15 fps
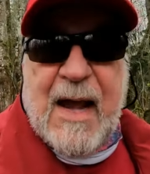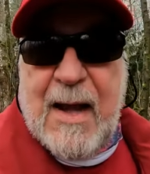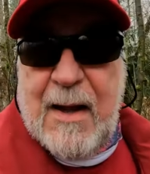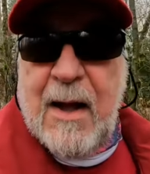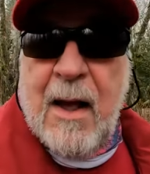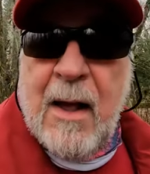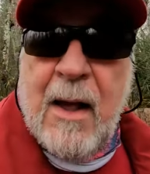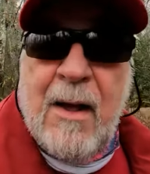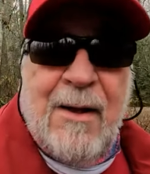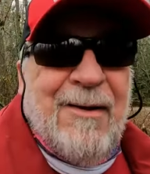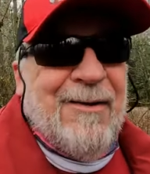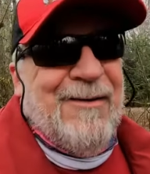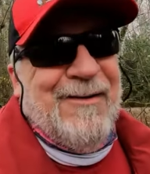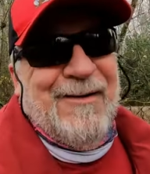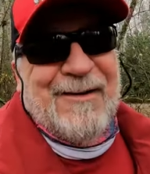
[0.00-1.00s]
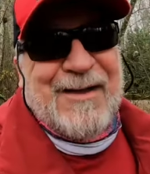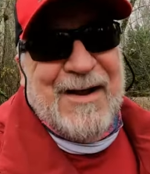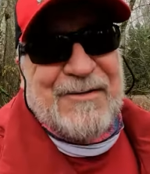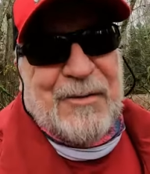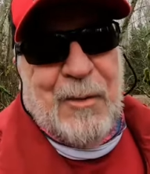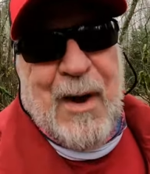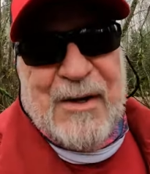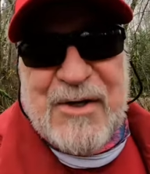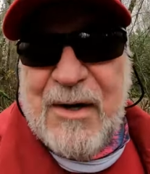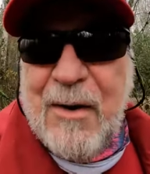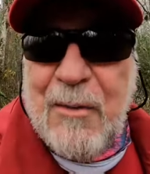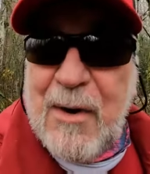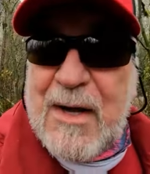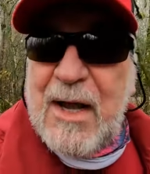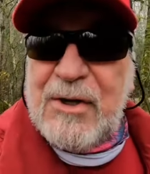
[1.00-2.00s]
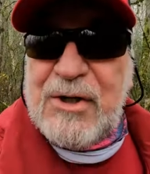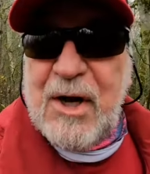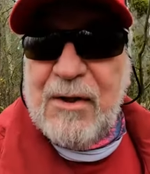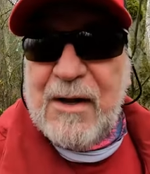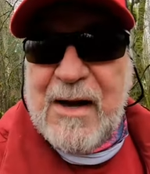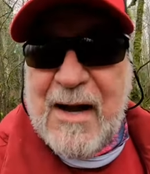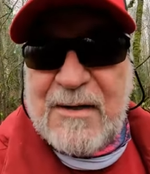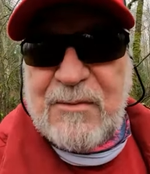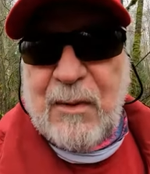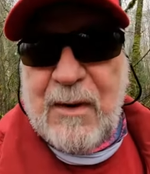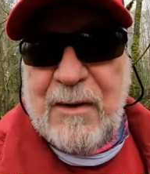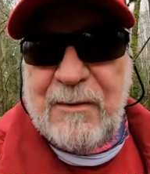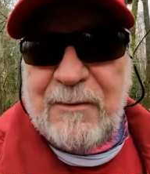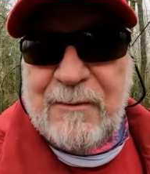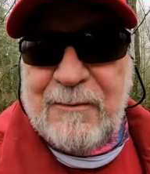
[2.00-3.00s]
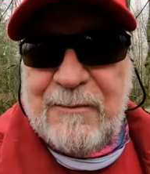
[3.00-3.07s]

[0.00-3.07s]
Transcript: hey, thanks for watching. We'll catch you on the next one.